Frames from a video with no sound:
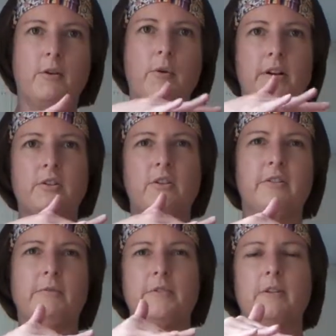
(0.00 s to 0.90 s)
quite tall, I
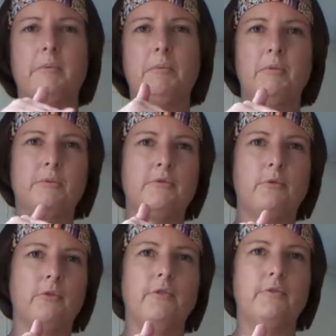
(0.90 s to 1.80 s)
think it was like maybe it was
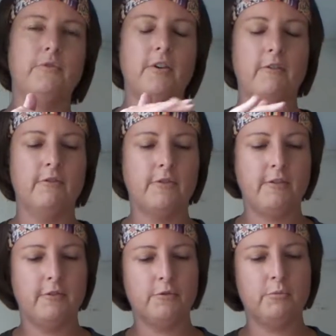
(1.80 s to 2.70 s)
455 or
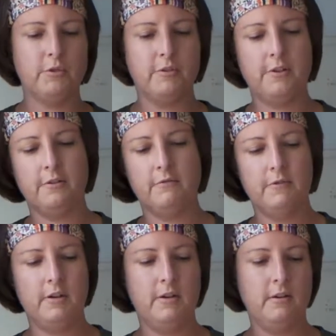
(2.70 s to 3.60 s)
500
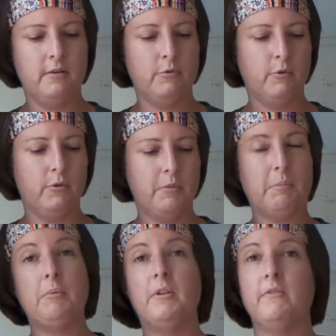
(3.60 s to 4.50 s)
milliliter, or
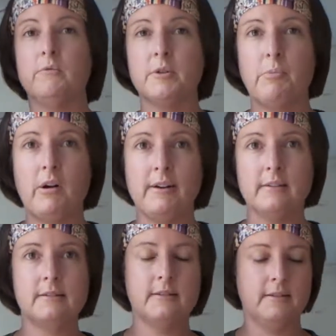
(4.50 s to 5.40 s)
maybe even was a
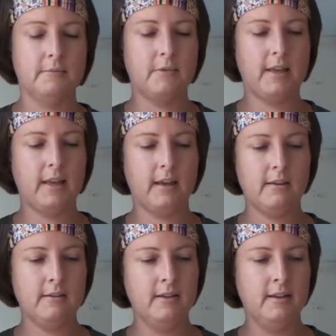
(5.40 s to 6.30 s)
pint
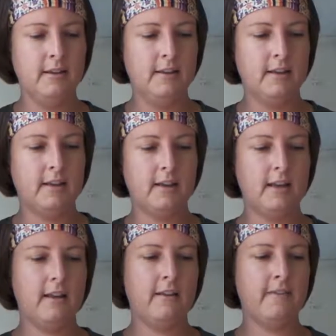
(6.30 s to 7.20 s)
can.
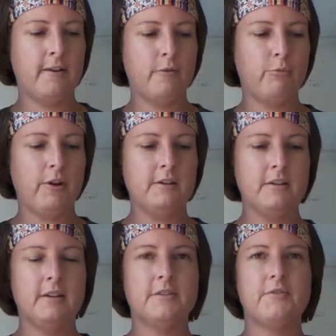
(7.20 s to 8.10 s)
And their
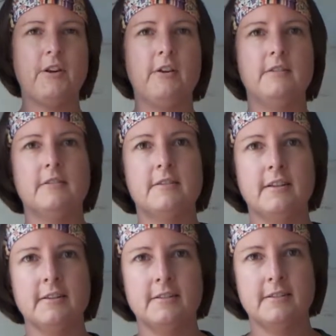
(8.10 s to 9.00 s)
branding is very
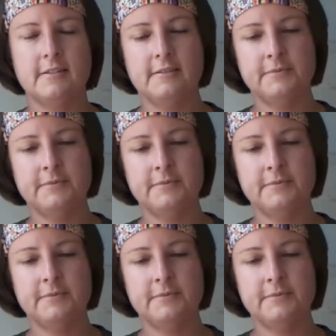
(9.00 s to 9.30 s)
distinct.